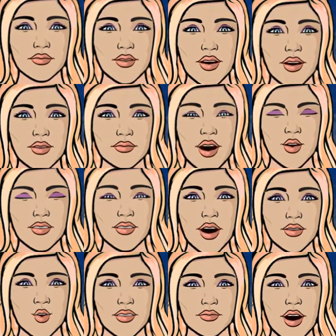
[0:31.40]
Jane
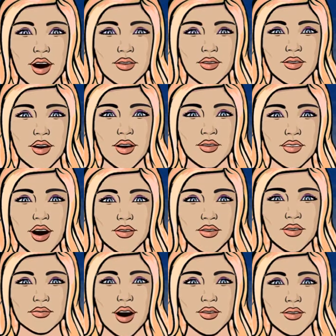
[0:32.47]
Marcet was born Jane
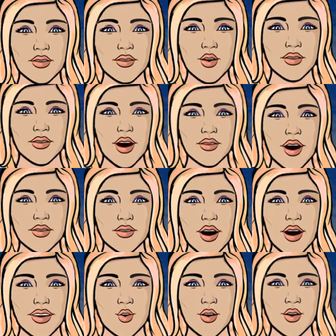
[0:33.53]
Haldimand in London on
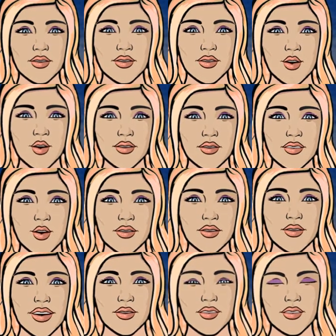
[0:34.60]
January 1,
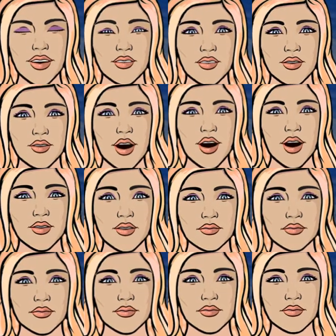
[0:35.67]
1769.
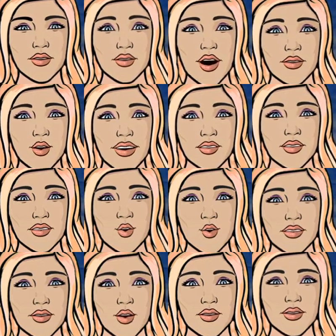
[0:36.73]
Following
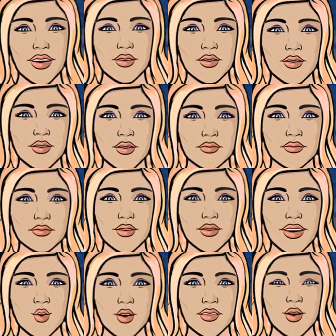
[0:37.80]
Swiss tradition,
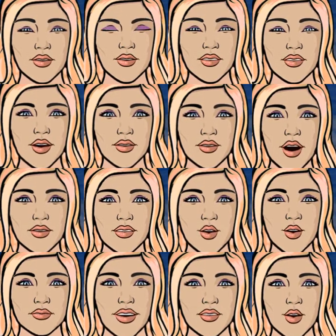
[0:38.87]
she was educated at
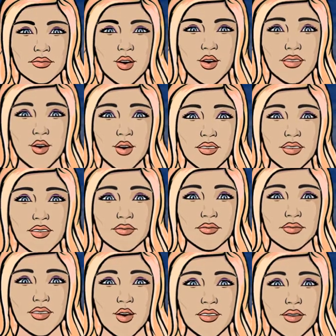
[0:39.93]
home with her brothers.
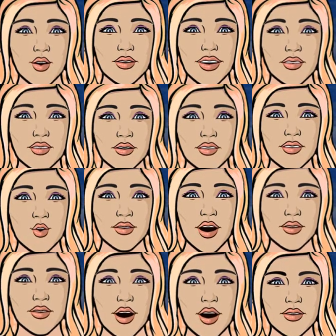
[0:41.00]
Her studies
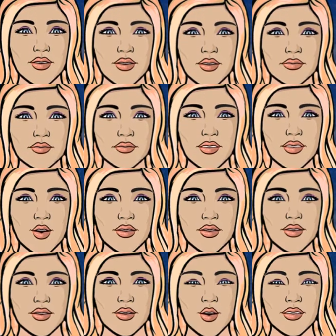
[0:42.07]
included Latin,
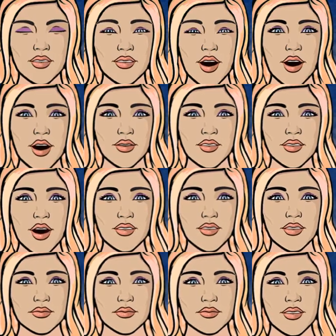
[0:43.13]
essential for the
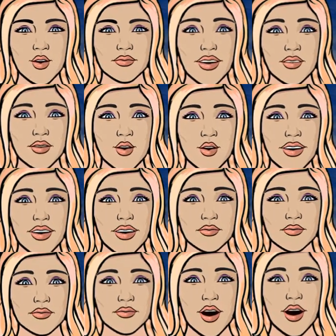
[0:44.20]
sciences, chemistry,
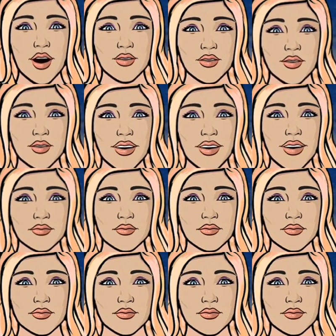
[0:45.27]
biology,